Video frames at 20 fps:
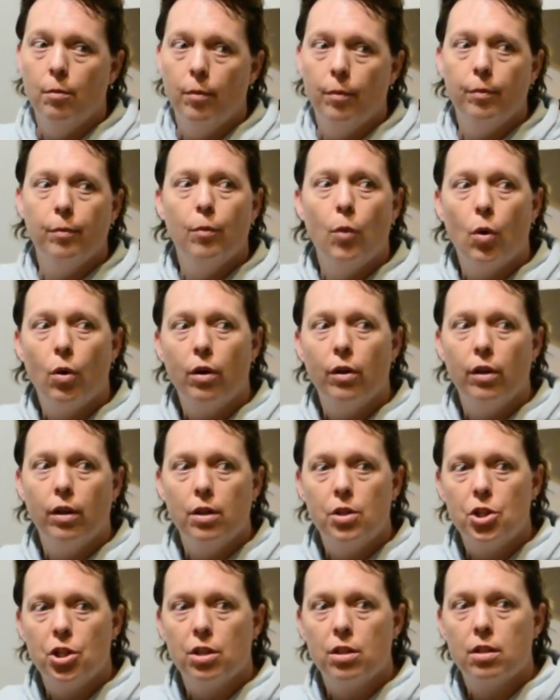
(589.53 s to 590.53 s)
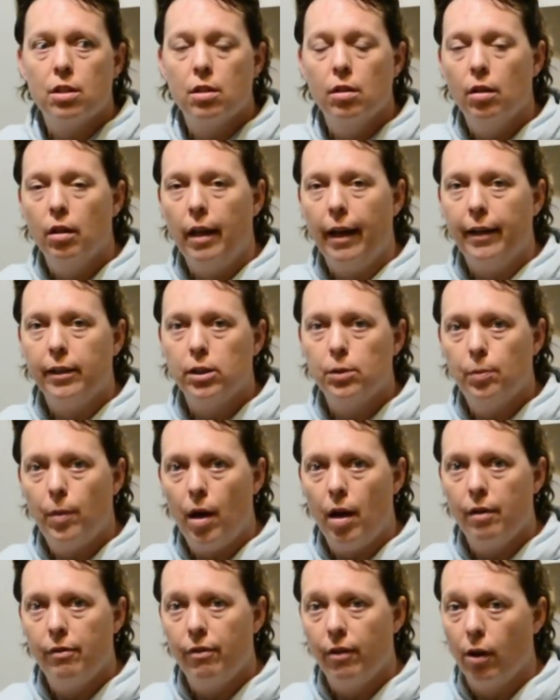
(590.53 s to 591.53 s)
more than just like a
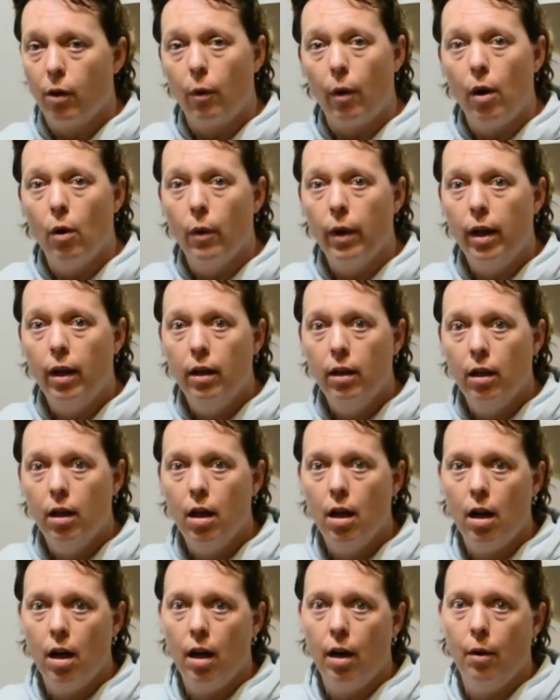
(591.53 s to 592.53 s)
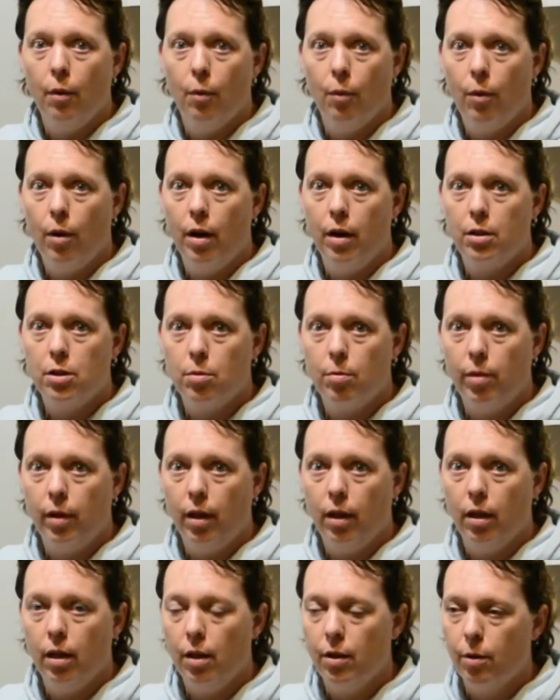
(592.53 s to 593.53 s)
spot for growing. I want it to
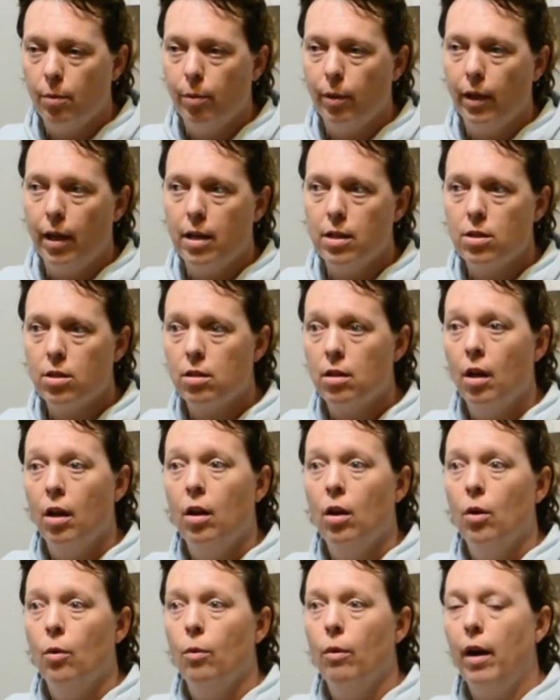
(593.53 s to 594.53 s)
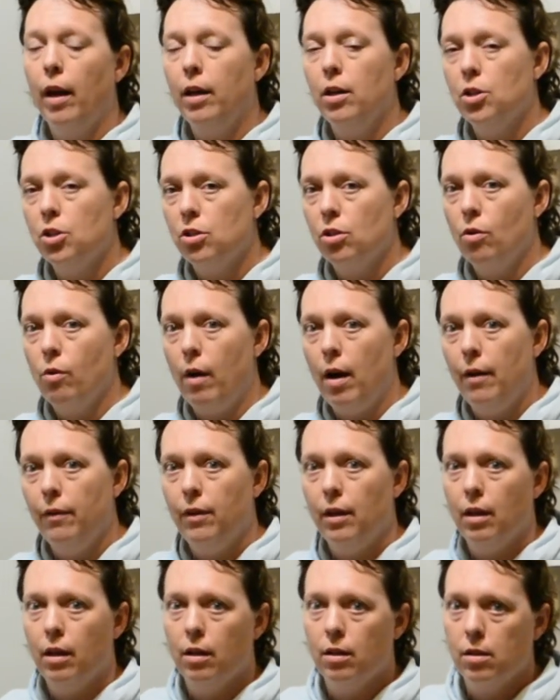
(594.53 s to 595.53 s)
be another place where I can just go out
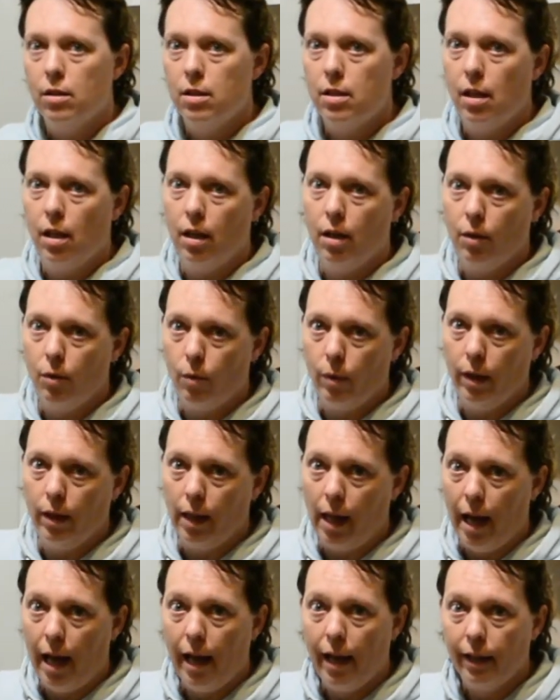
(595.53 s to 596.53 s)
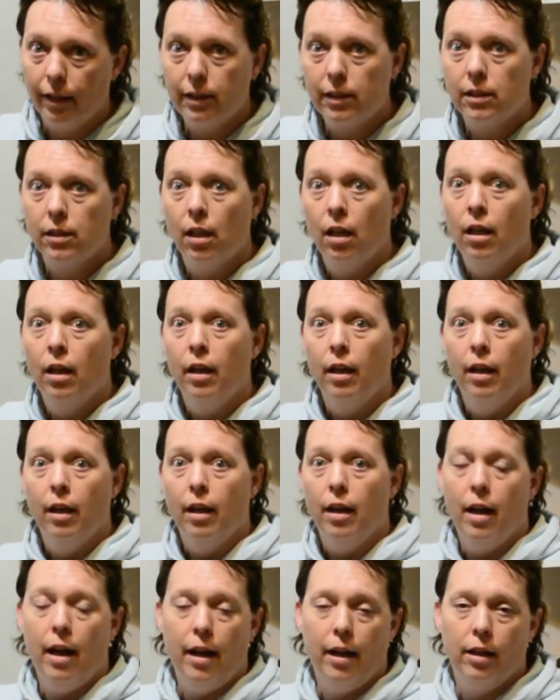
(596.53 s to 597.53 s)
there and sit and relax.
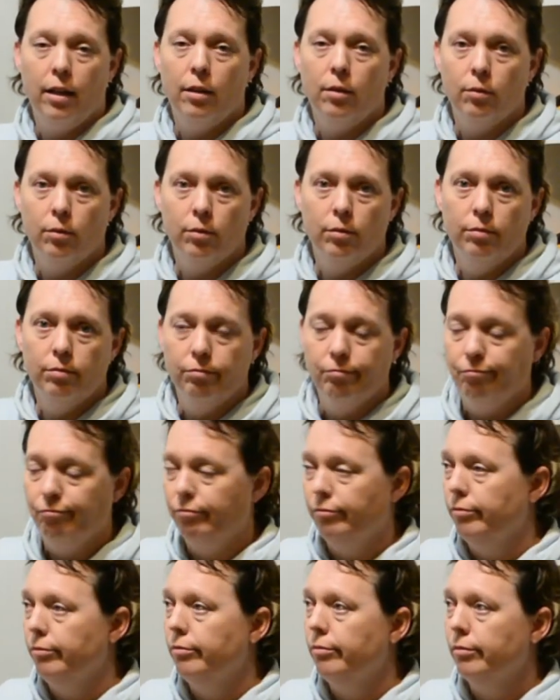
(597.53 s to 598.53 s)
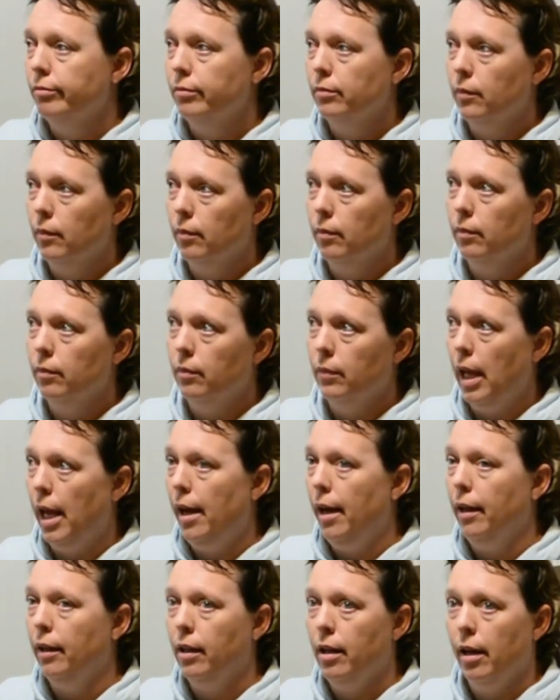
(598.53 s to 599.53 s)
And
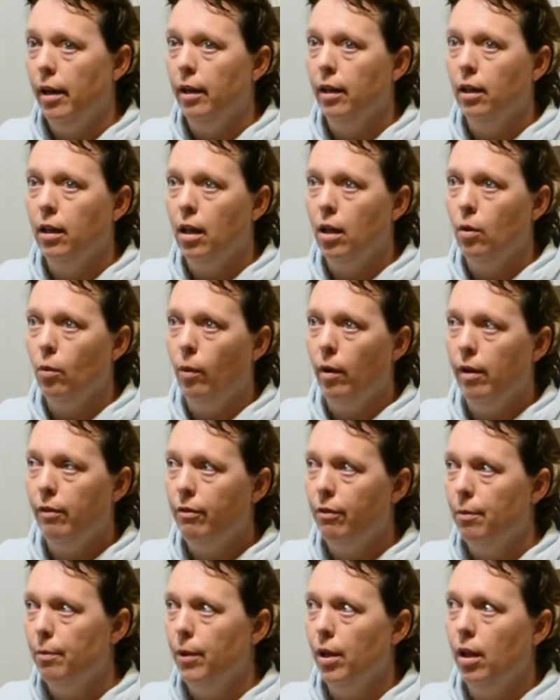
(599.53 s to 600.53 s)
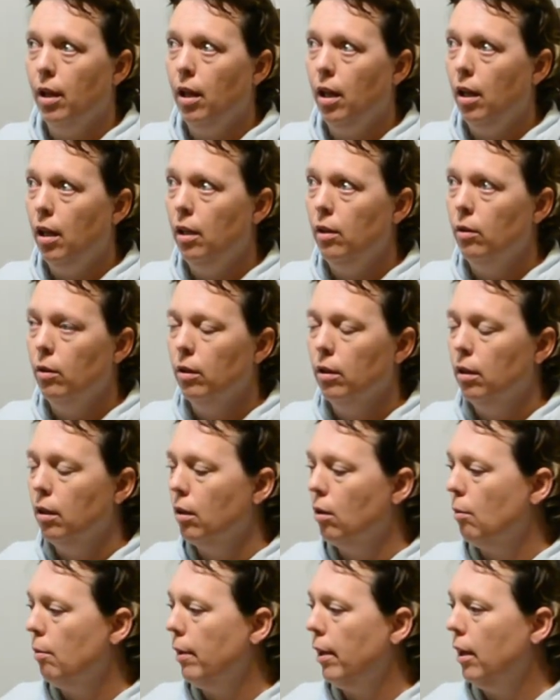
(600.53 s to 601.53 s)
yeah, kind of get away from the heat a
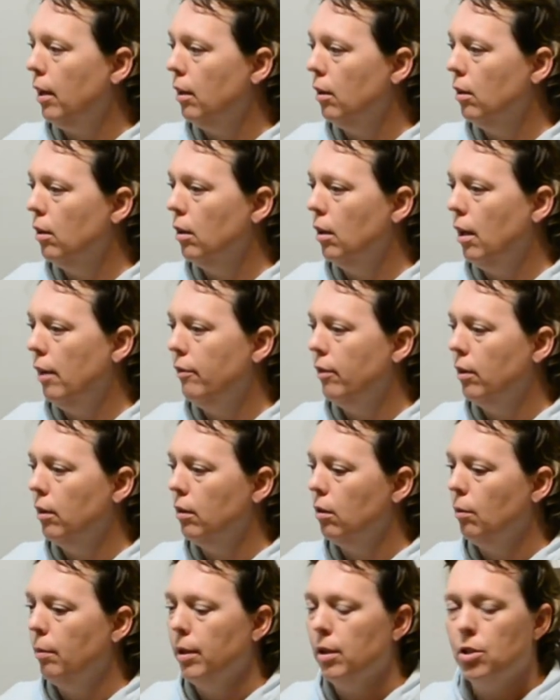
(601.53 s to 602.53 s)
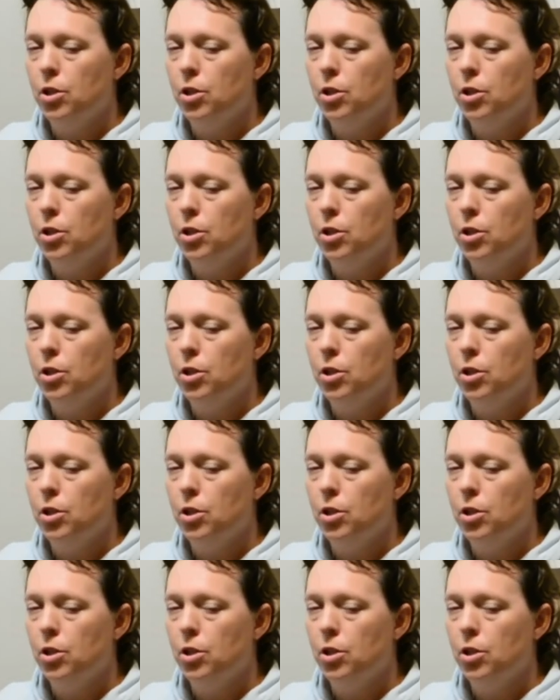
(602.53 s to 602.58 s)
little bit, have it a little bit